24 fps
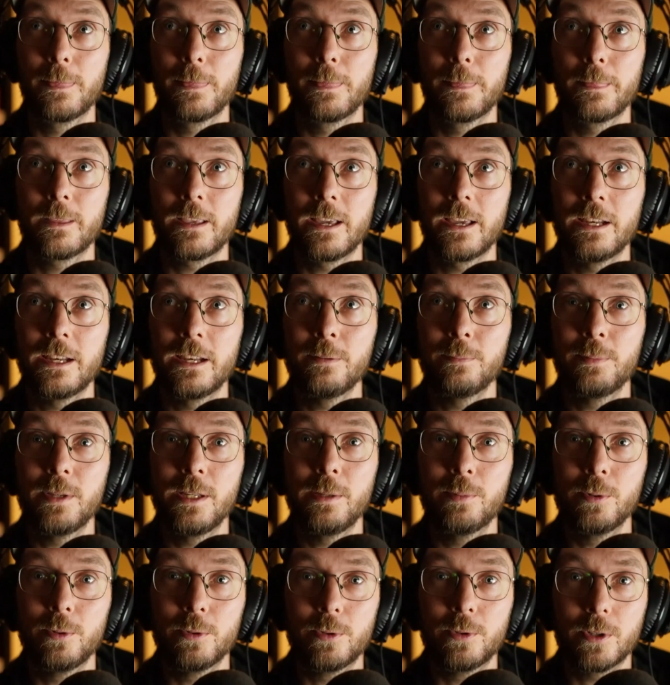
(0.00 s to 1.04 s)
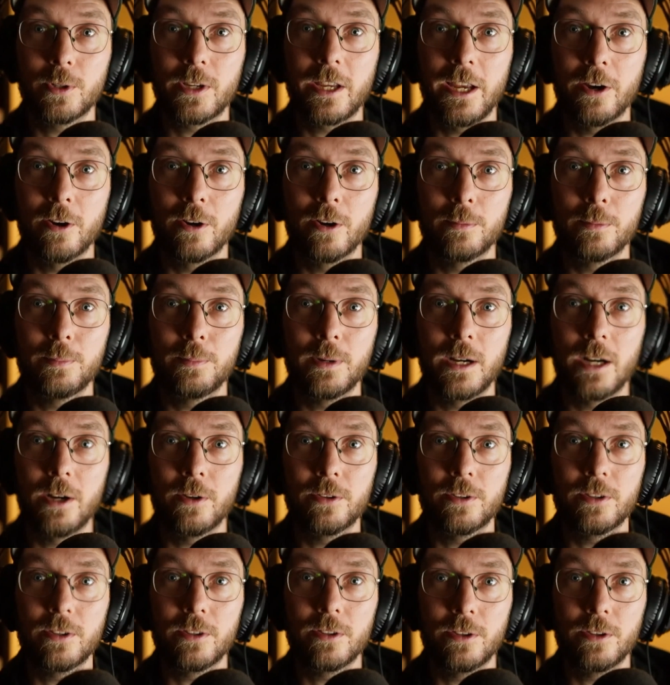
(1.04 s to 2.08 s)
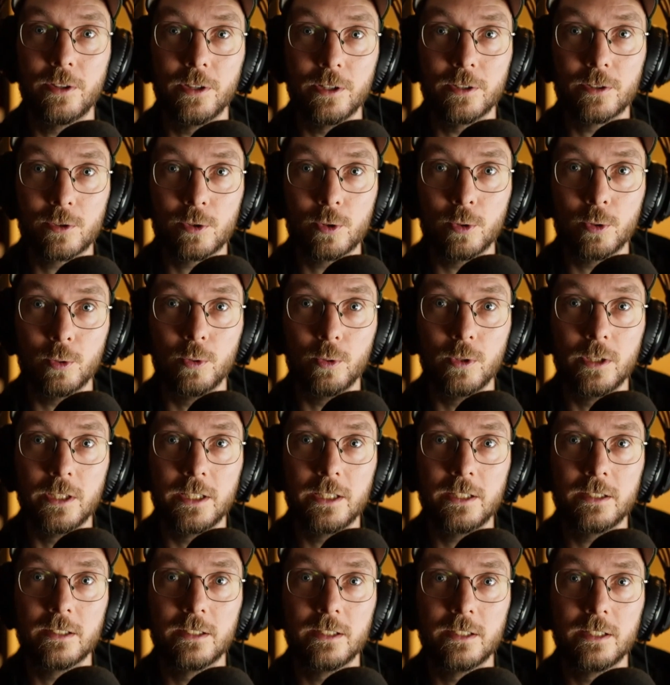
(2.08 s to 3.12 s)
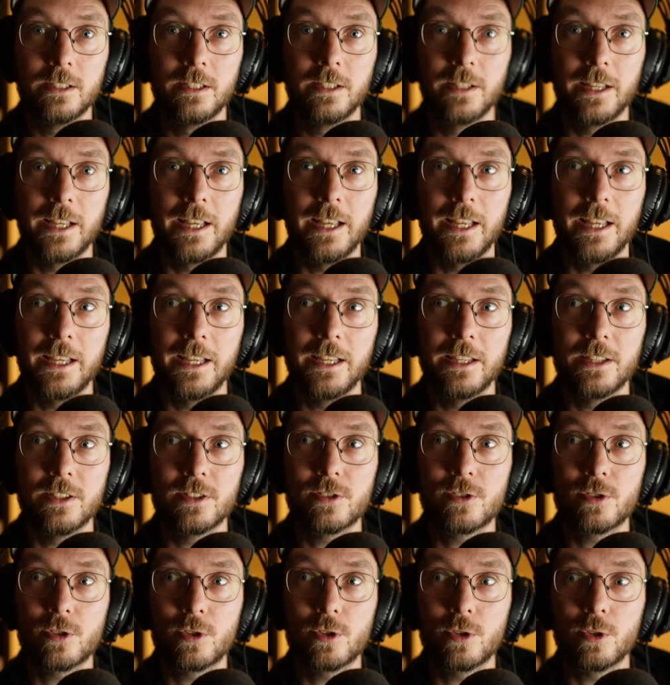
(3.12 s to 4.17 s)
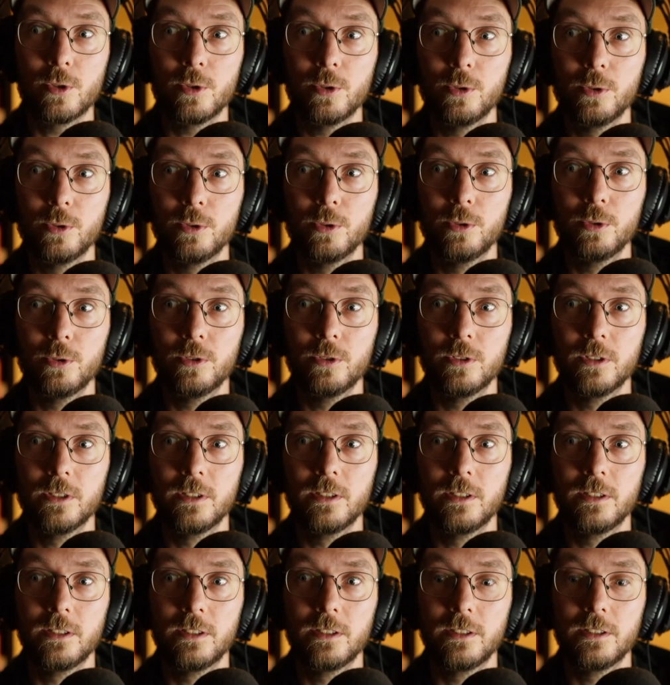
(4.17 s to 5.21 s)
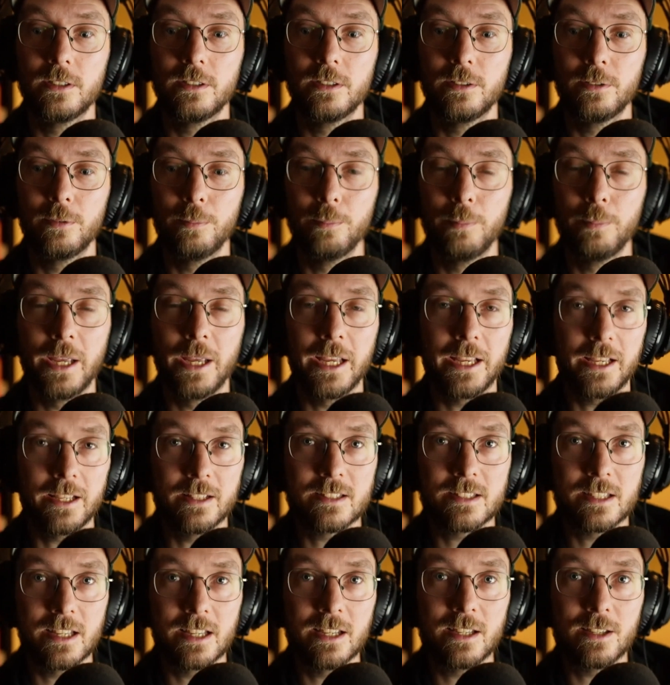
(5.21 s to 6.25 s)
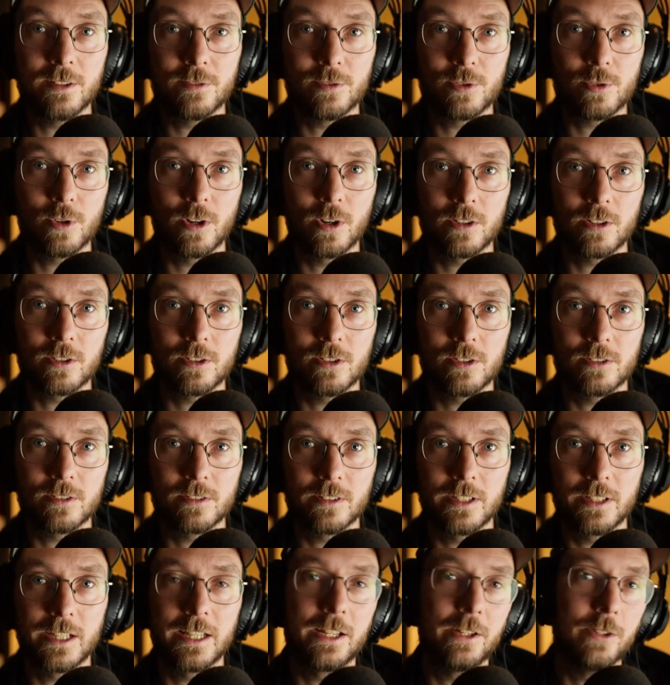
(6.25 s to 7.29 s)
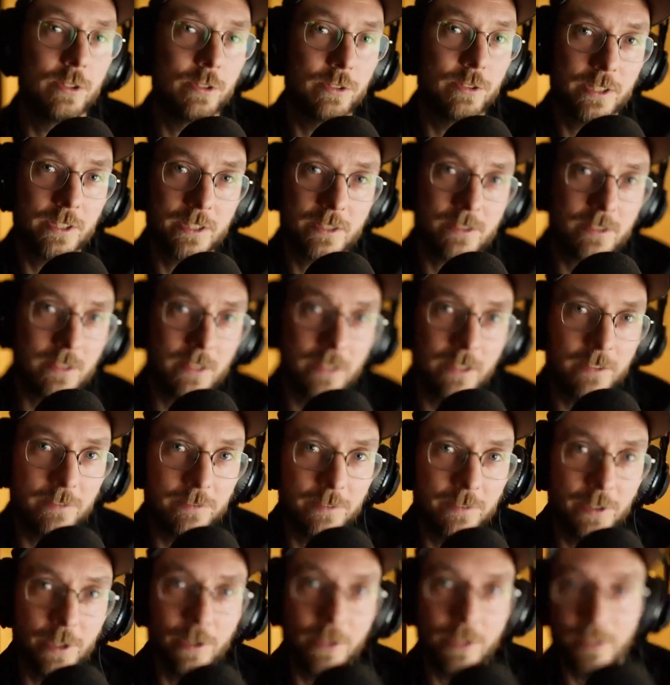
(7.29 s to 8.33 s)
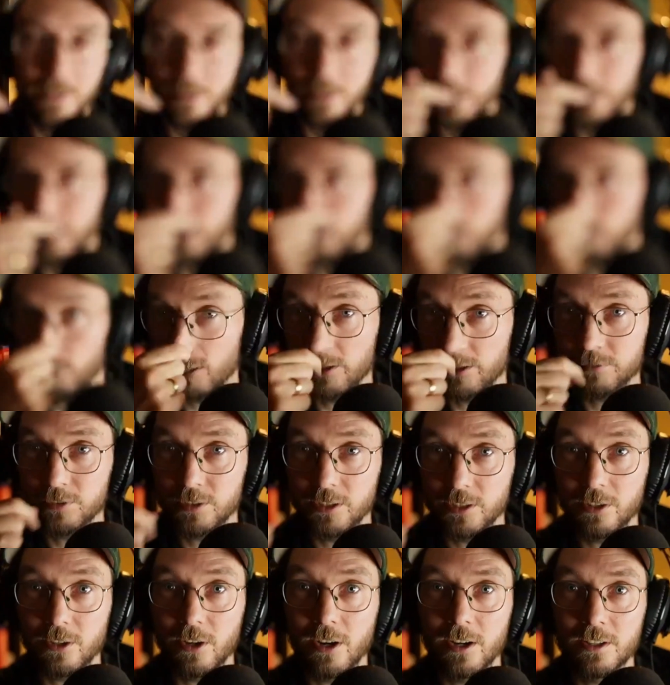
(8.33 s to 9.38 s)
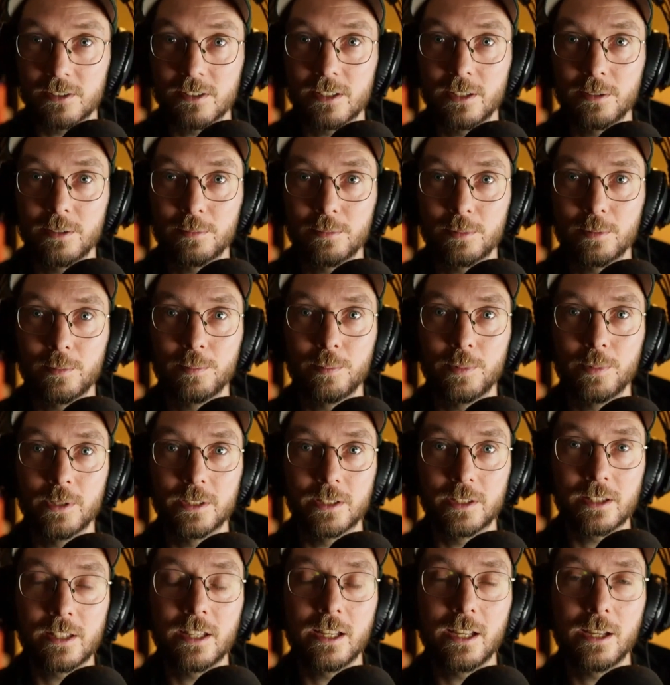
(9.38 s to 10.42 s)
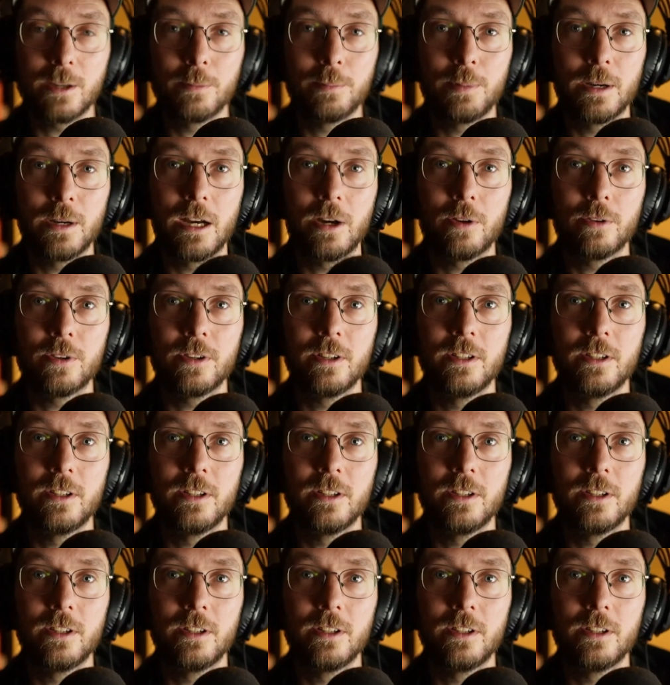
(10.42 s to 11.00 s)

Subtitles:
getting people to care about the tooling is to make incentive structures. And I know that's a very lofty concept, but think about